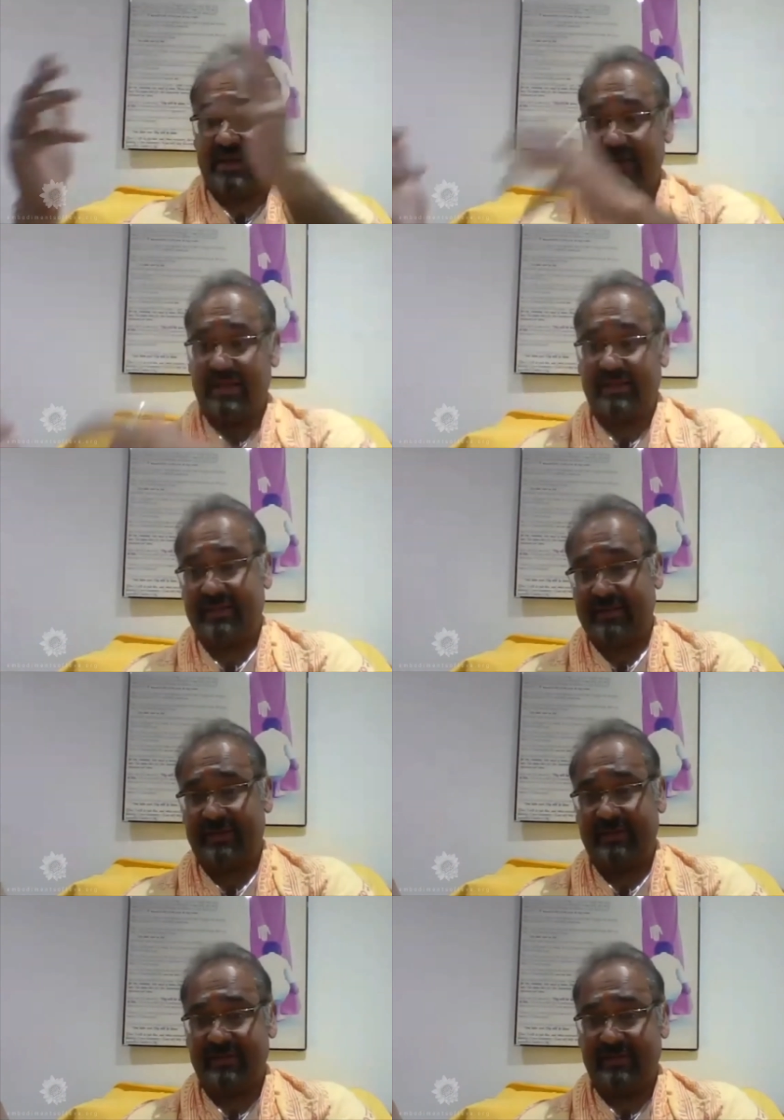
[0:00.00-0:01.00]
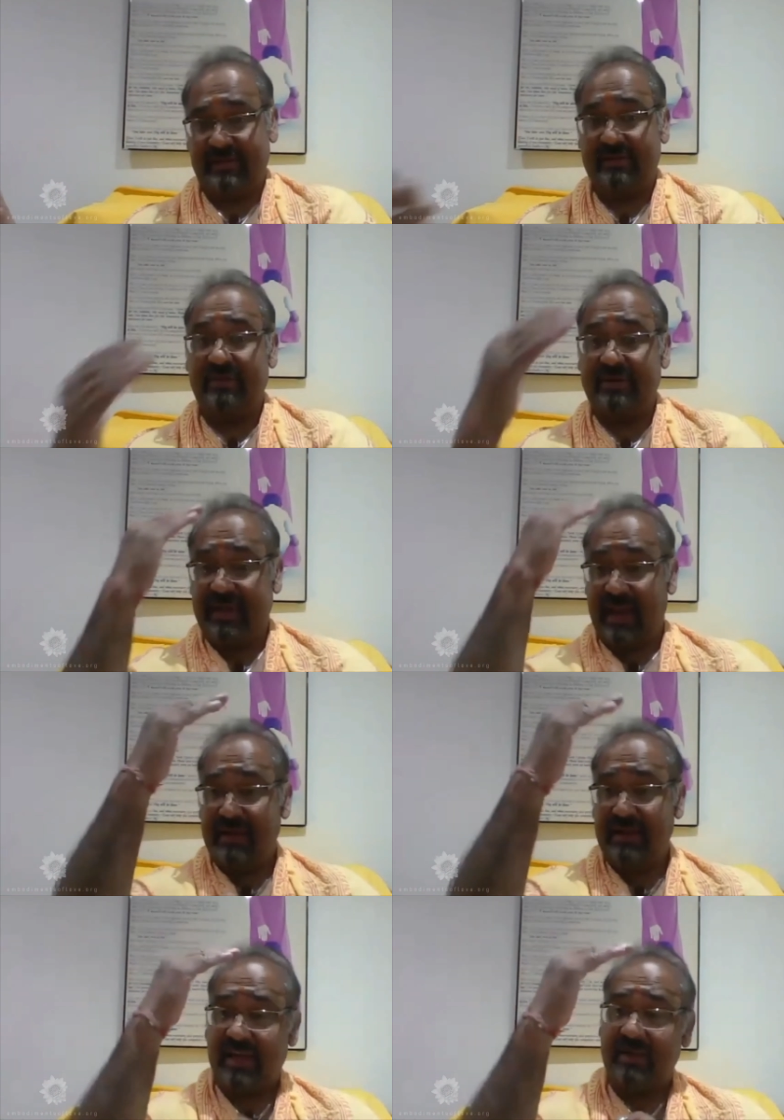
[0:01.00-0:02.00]
death. 10
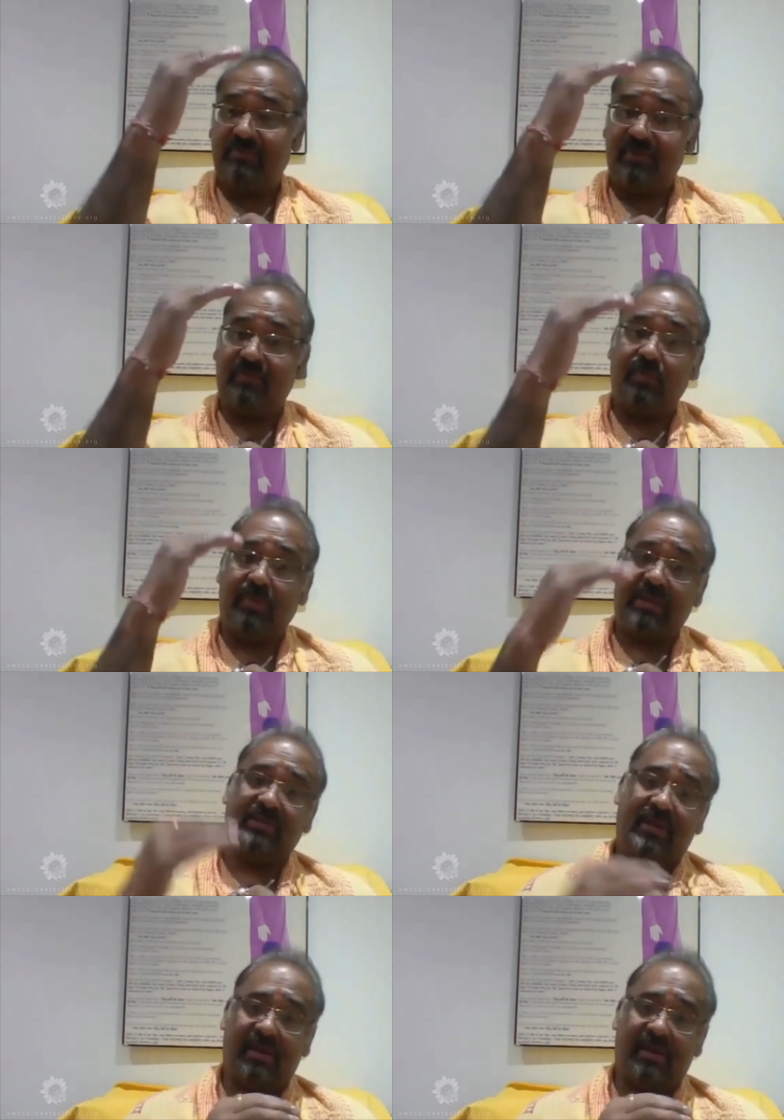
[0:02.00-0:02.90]
types of Upeksha.